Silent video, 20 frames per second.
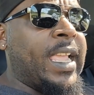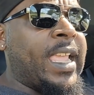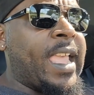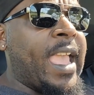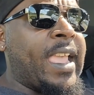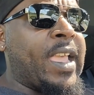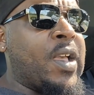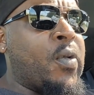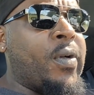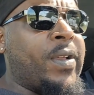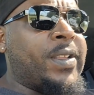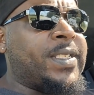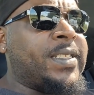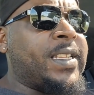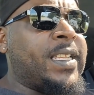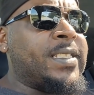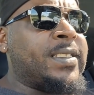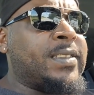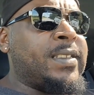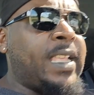can't go
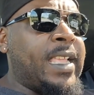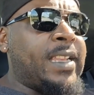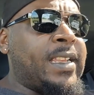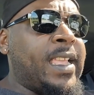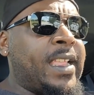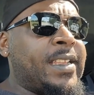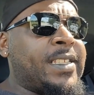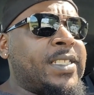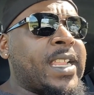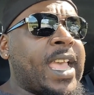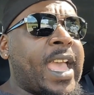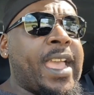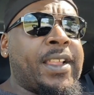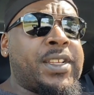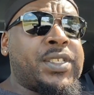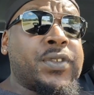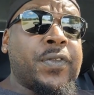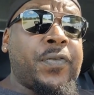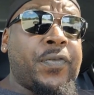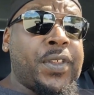into into the
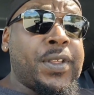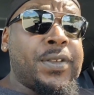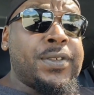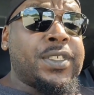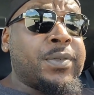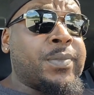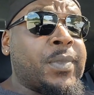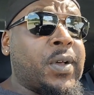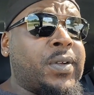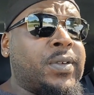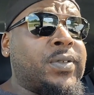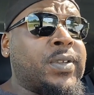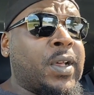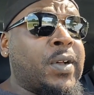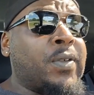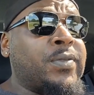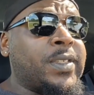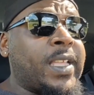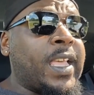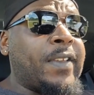actual fusion mode
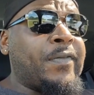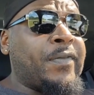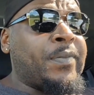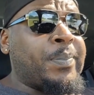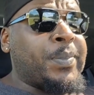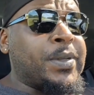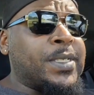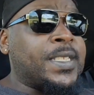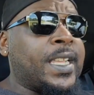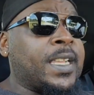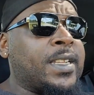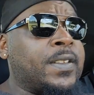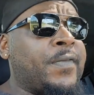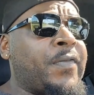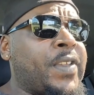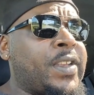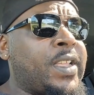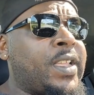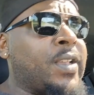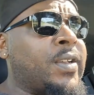on that particular
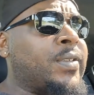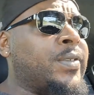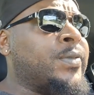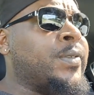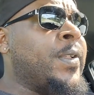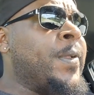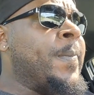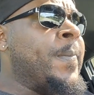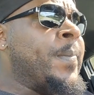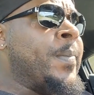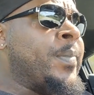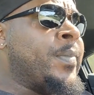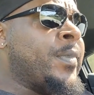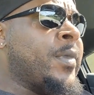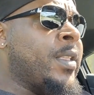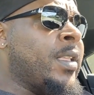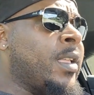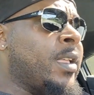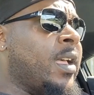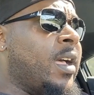video
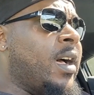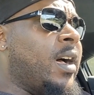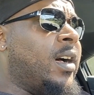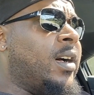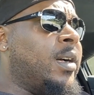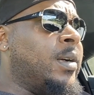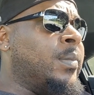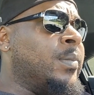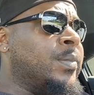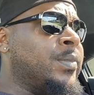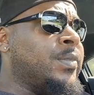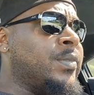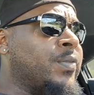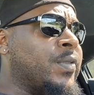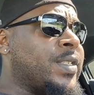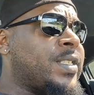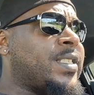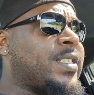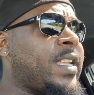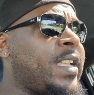
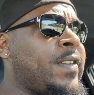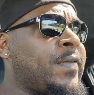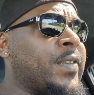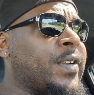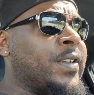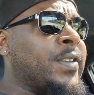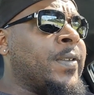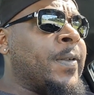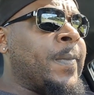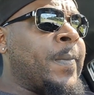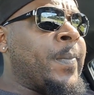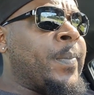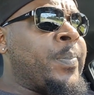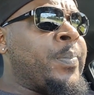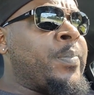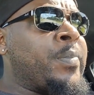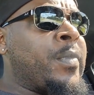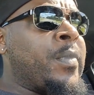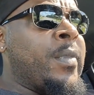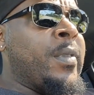receiver.
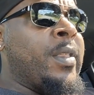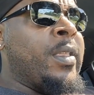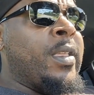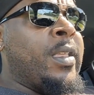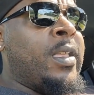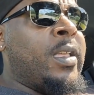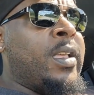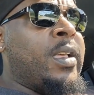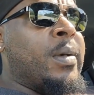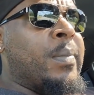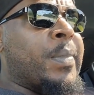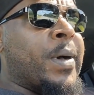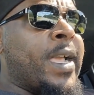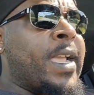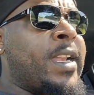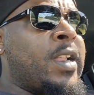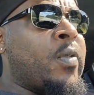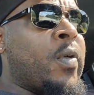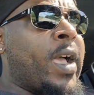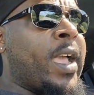
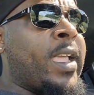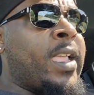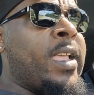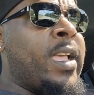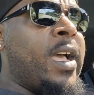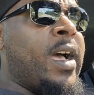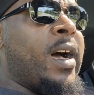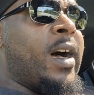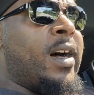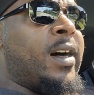But anyway,